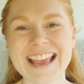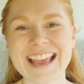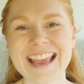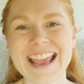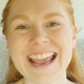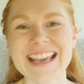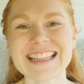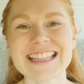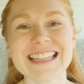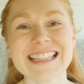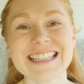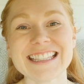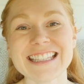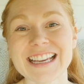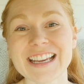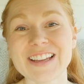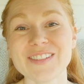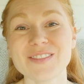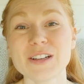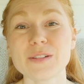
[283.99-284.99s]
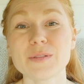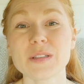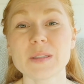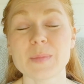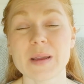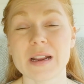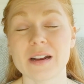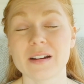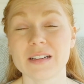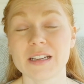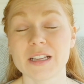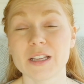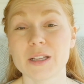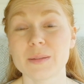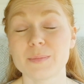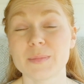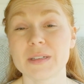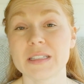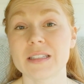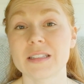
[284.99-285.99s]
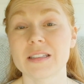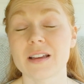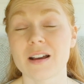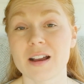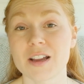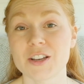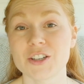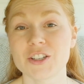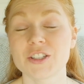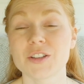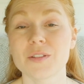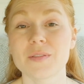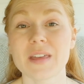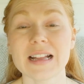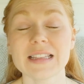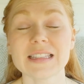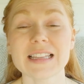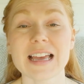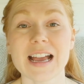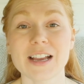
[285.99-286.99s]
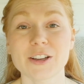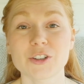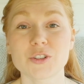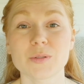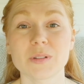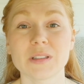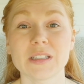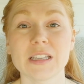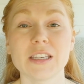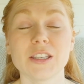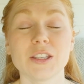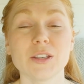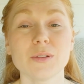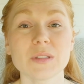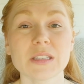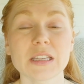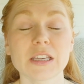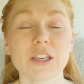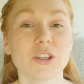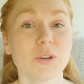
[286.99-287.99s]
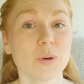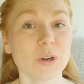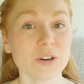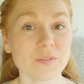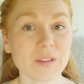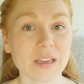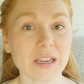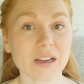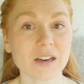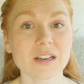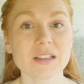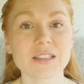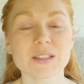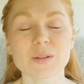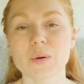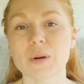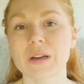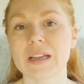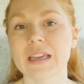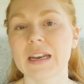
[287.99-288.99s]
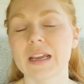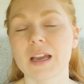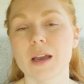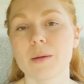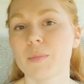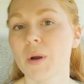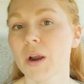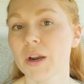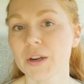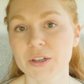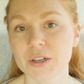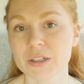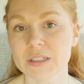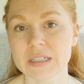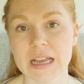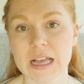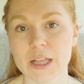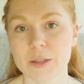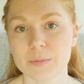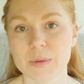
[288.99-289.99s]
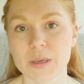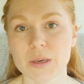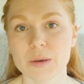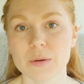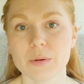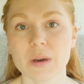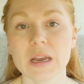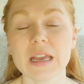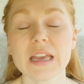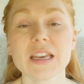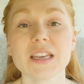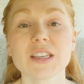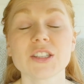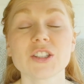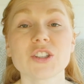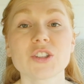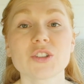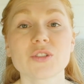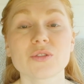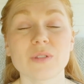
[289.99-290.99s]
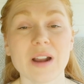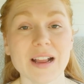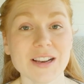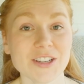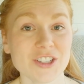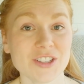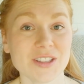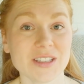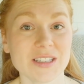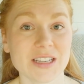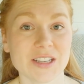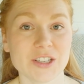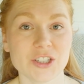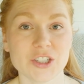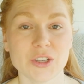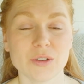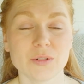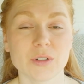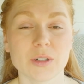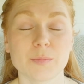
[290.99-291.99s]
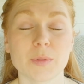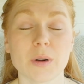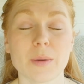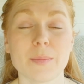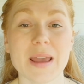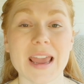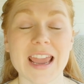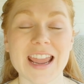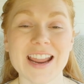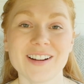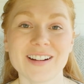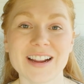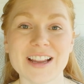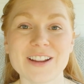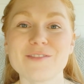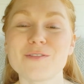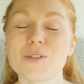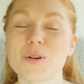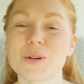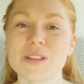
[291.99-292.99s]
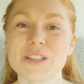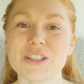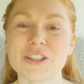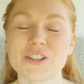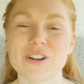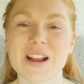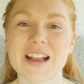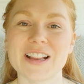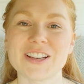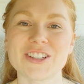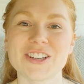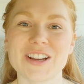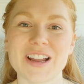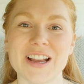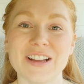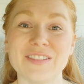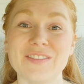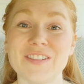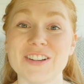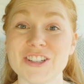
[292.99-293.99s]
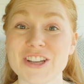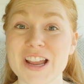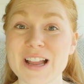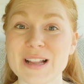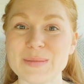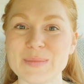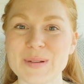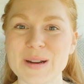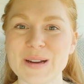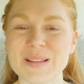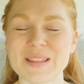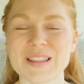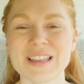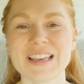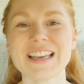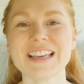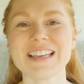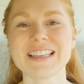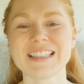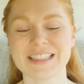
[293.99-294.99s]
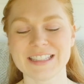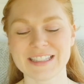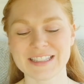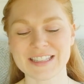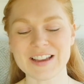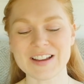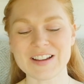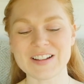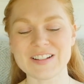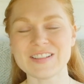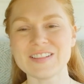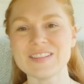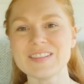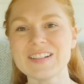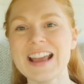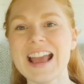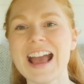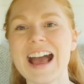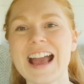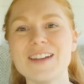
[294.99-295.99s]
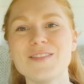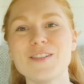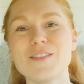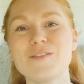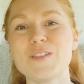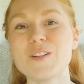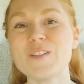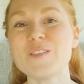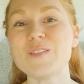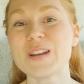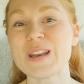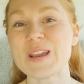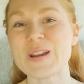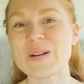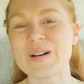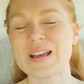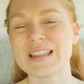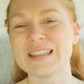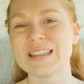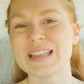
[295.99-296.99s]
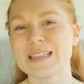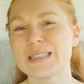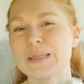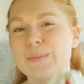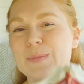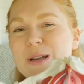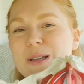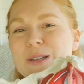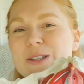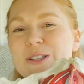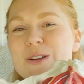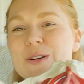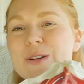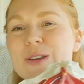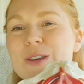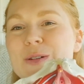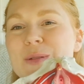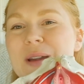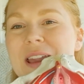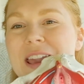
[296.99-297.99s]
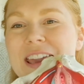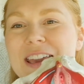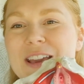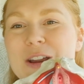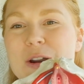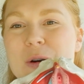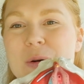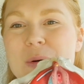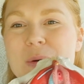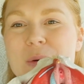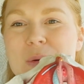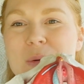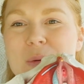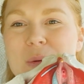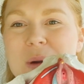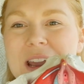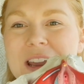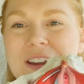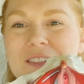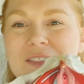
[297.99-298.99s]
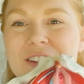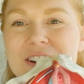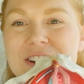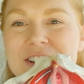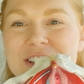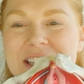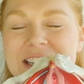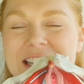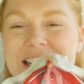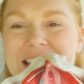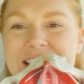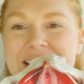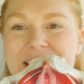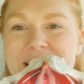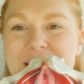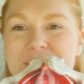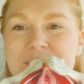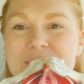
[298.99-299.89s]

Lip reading: And then the second one was perineal massage. So that's actually using your fingers or getting a partner to help you stretch the tissue to prepare it for the stretch of childbirth. So I have a full video on this, but I'll show you a quick version here.